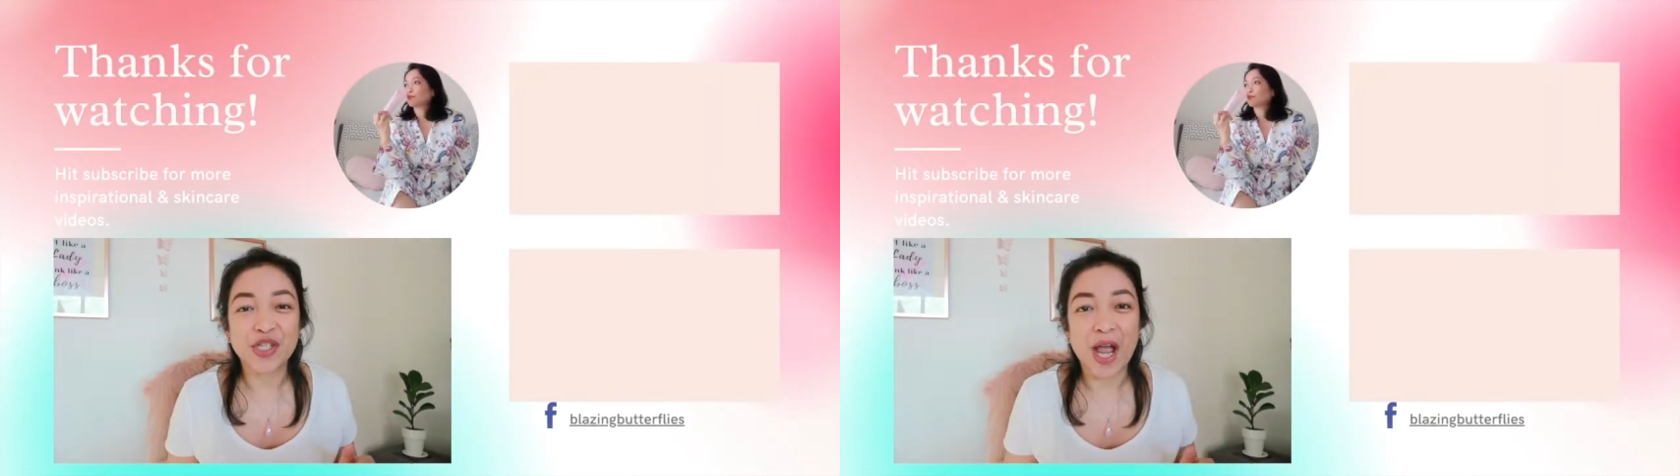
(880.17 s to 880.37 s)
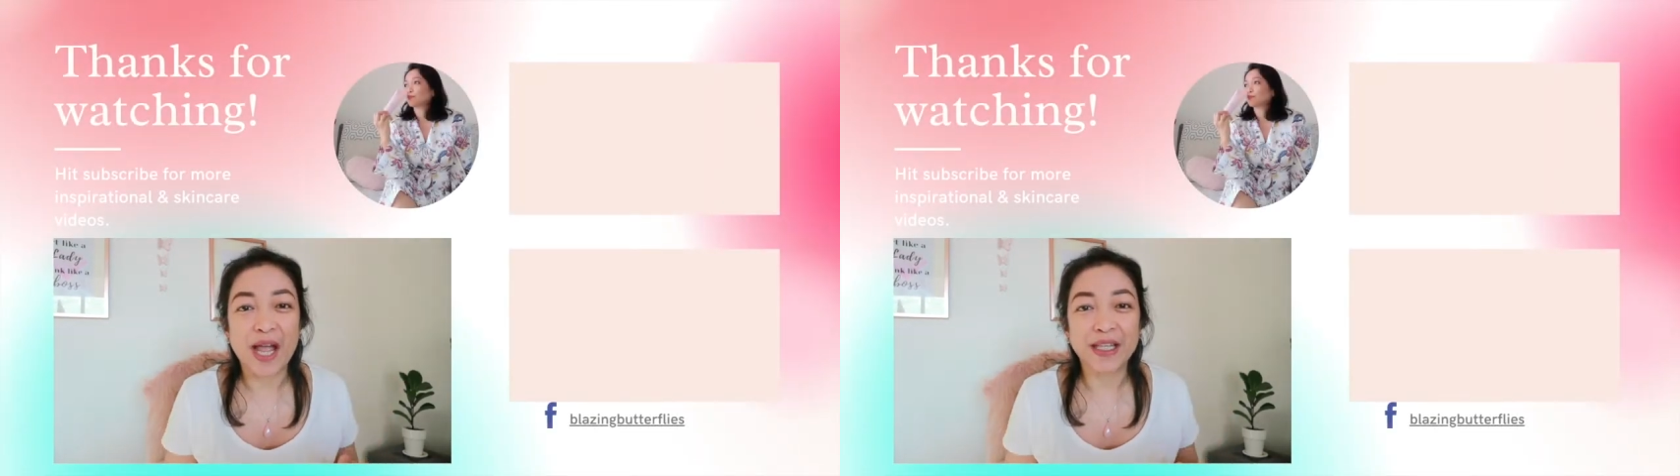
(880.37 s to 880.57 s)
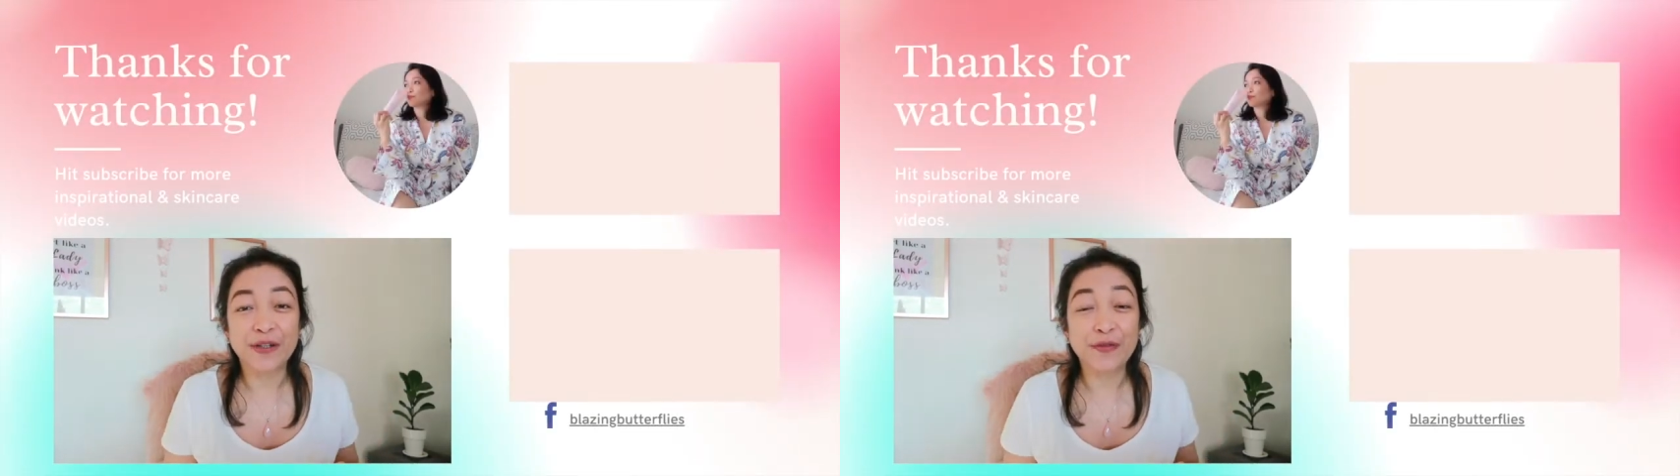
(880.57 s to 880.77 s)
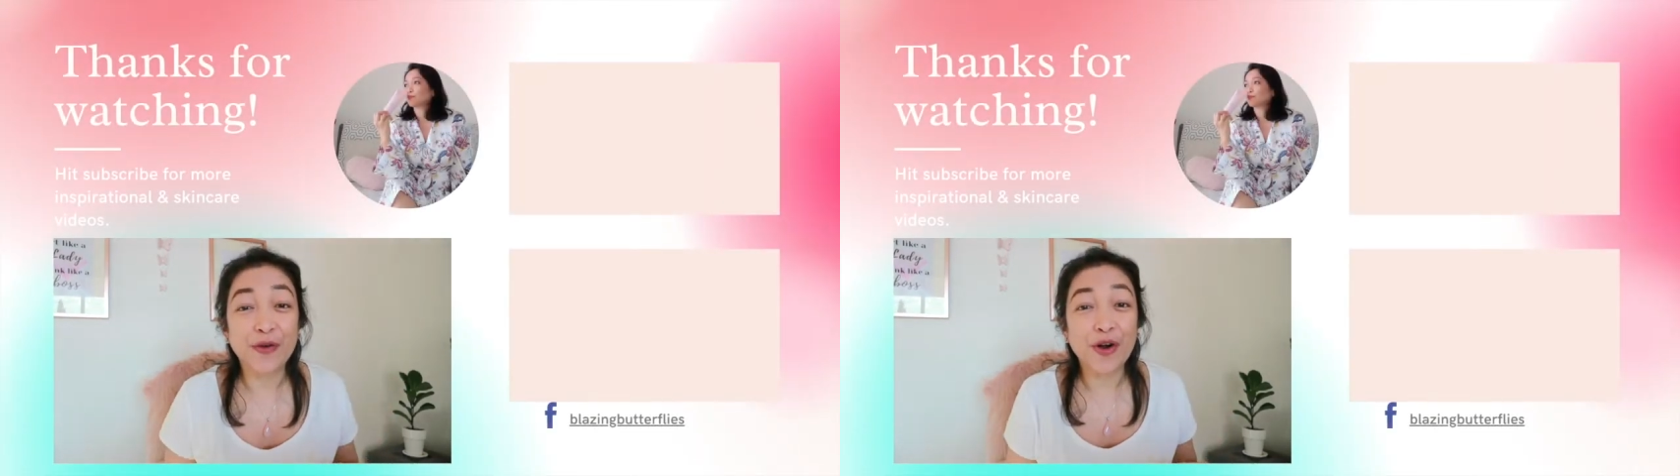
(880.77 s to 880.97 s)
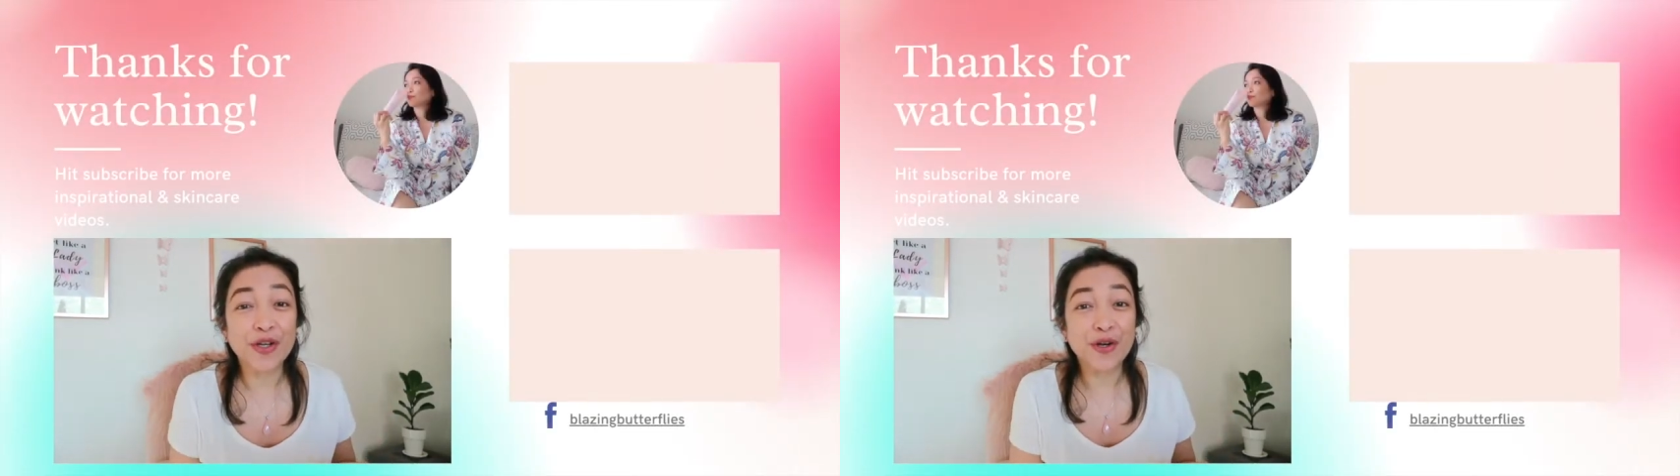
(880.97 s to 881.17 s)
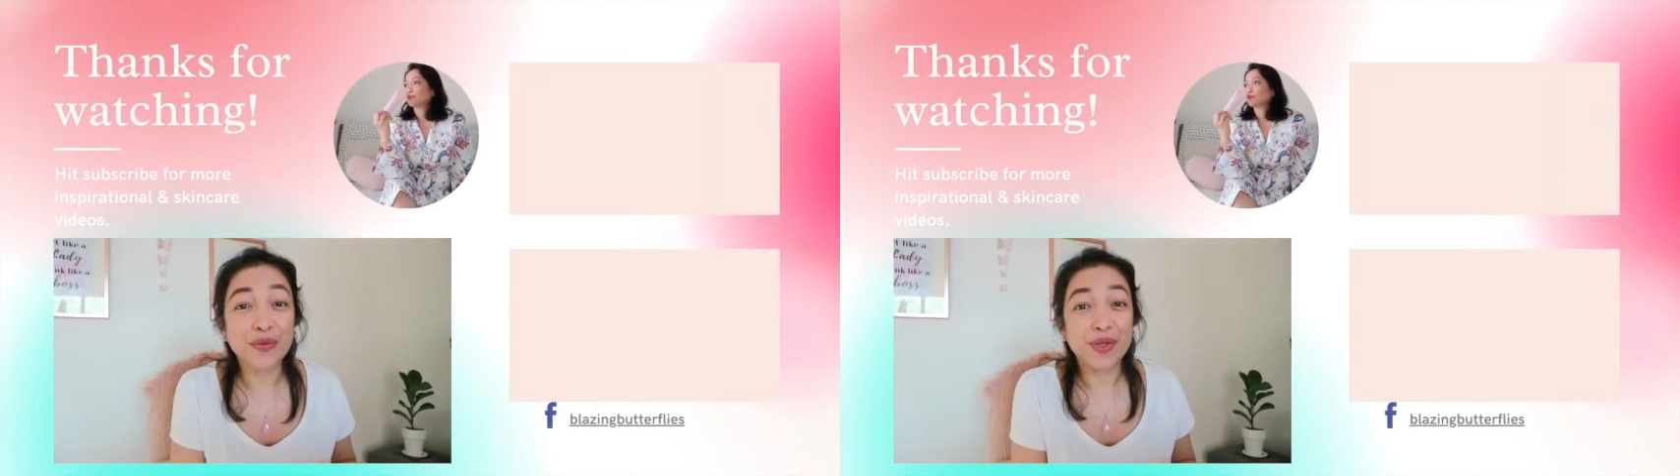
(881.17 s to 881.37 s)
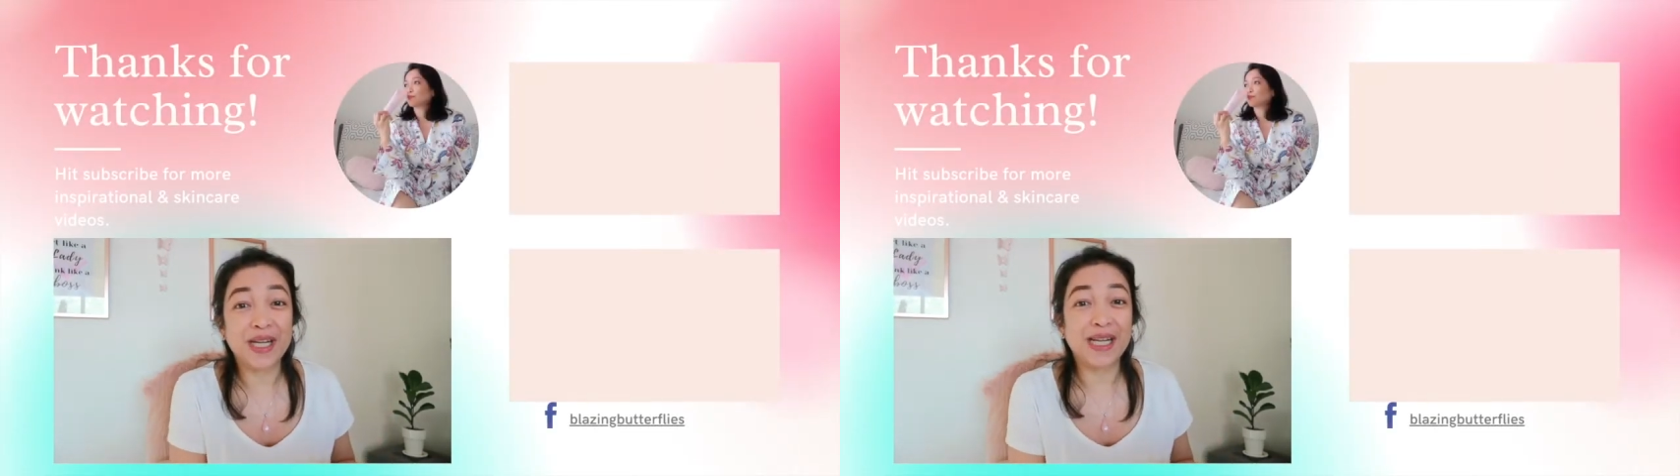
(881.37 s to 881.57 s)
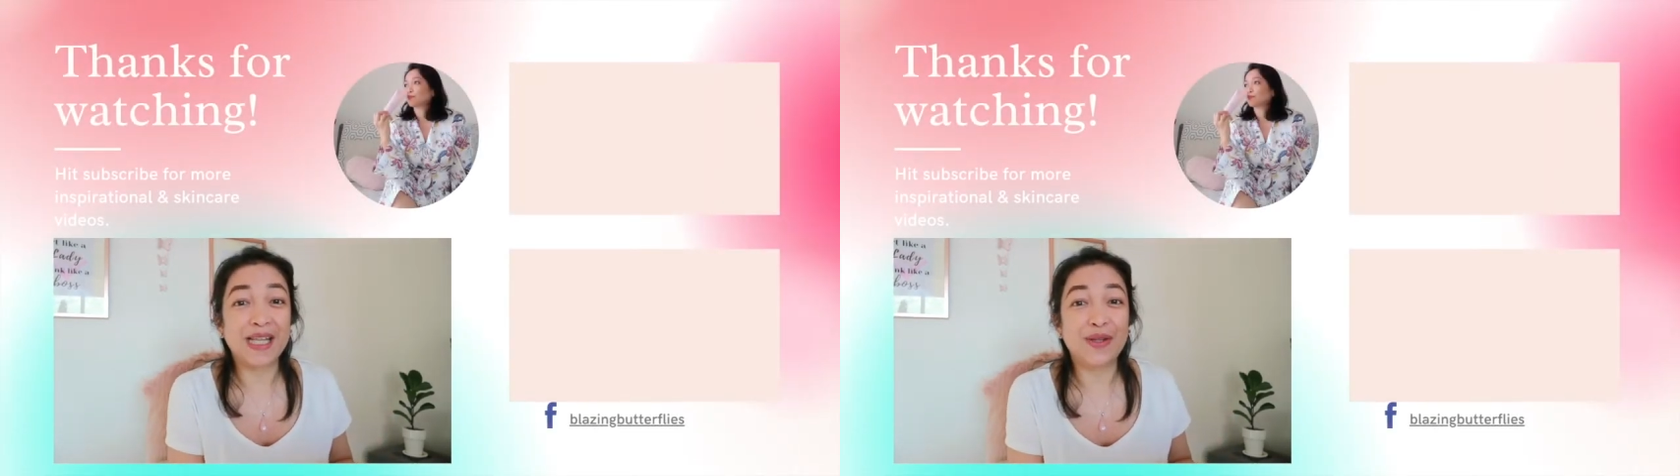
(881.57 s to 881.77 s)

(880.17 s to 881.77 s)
channel for your weekly